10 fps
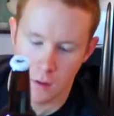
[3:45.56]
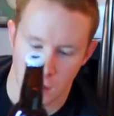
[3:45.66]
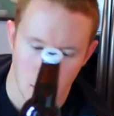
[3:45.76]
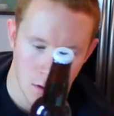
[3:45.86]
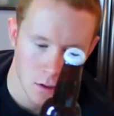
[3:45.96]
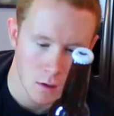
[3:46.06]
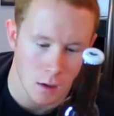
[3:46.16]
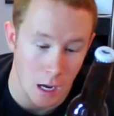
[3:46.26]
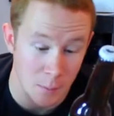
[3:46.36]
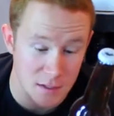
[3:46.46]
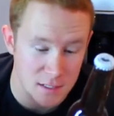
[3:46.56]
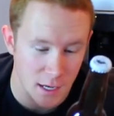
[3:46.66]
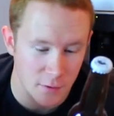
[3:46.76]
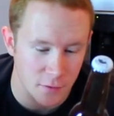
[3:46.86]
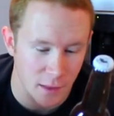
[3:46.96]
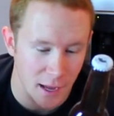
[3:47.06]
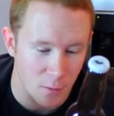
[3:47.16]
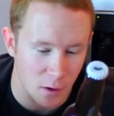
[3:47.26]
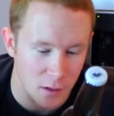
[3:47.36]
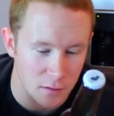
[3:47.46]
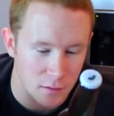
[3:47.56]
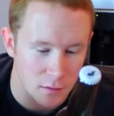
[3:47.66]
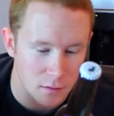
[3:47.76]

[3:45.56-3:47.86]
I'm excited to hear what you say. I'm excited for that one.